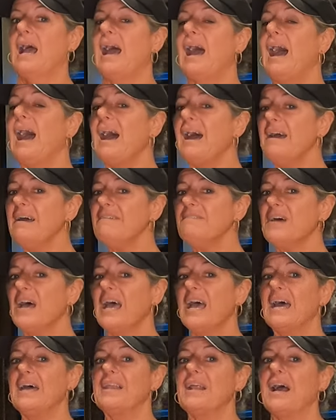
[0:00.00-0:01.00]
I have
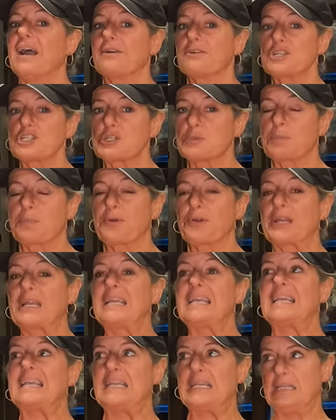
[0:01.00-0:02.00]
had Irish
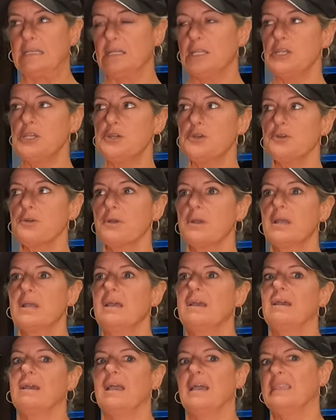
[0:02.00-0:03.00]
Spring in here
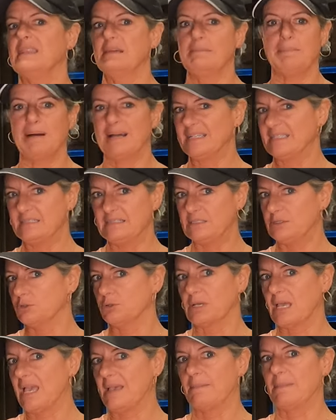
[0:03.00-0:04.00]
and the mice
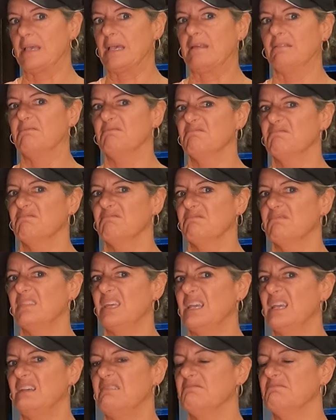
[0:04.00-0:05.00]
still came in.
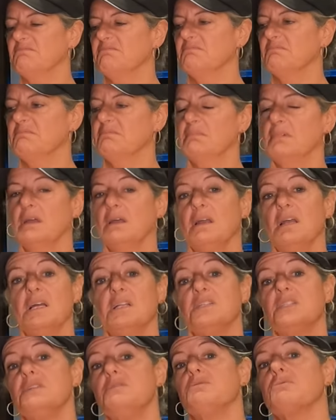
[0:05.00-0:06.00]
They
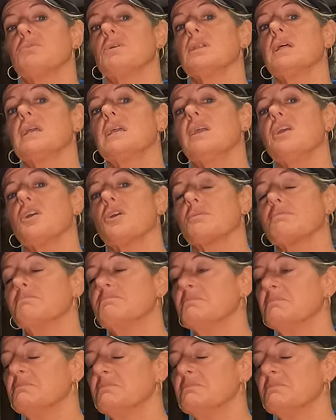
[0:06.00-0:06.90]
didn't really care.